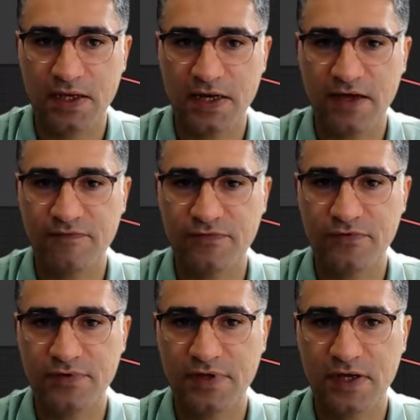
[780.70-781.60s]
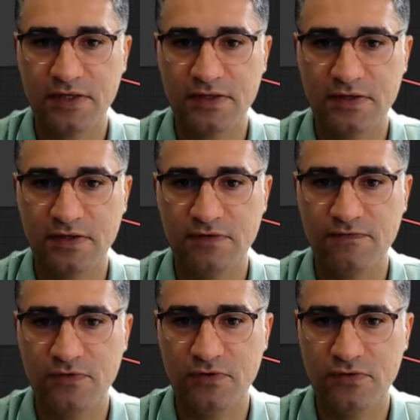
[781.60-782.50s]
And after that,
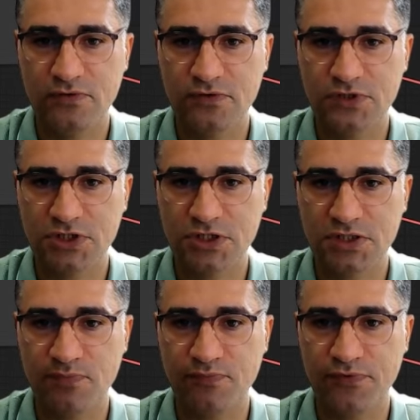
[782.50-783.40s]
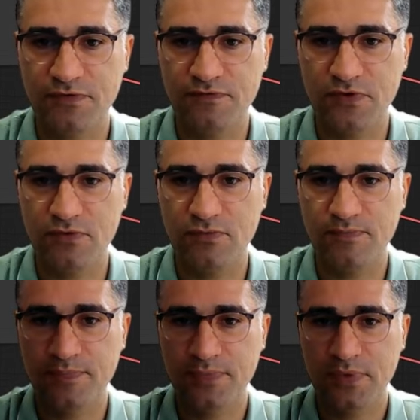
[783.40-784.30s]
if you check the preview,
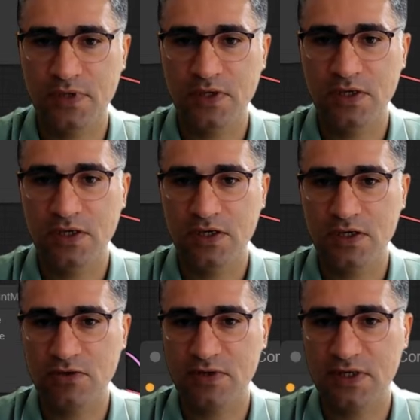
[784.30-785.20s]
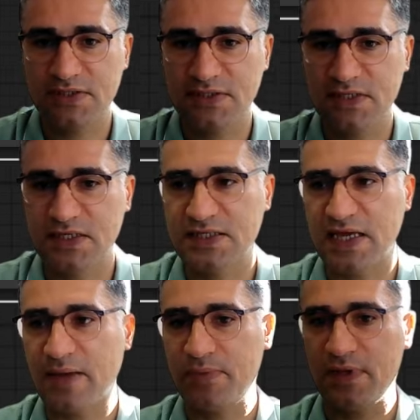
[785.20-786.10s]
you can see it
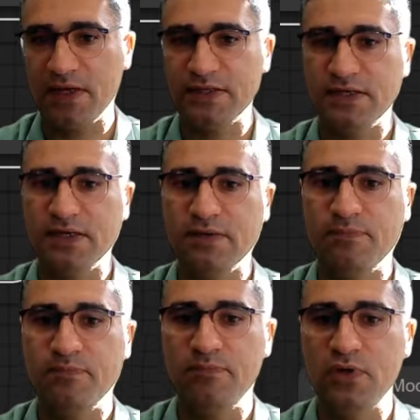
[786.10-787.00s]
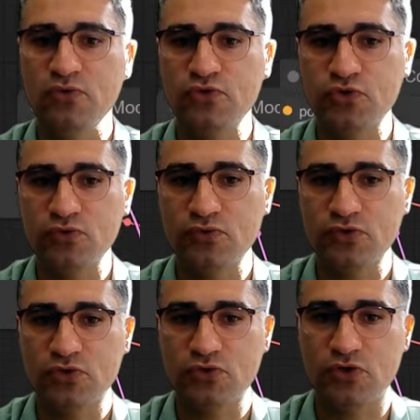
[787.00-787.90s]
applied a blue
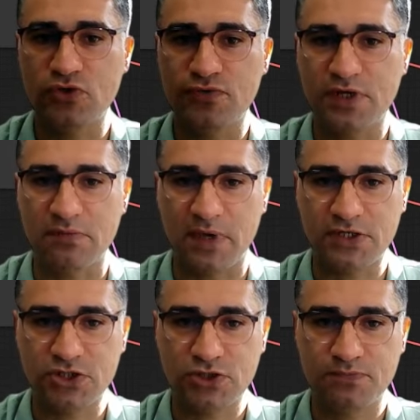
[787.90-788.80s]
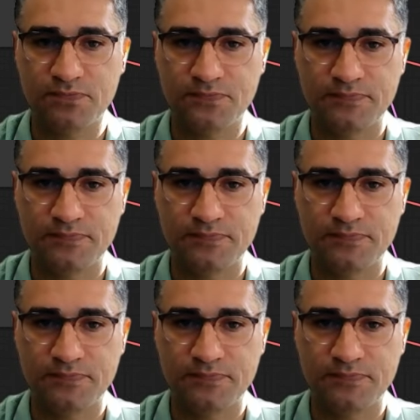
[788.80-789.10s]
tone to your image.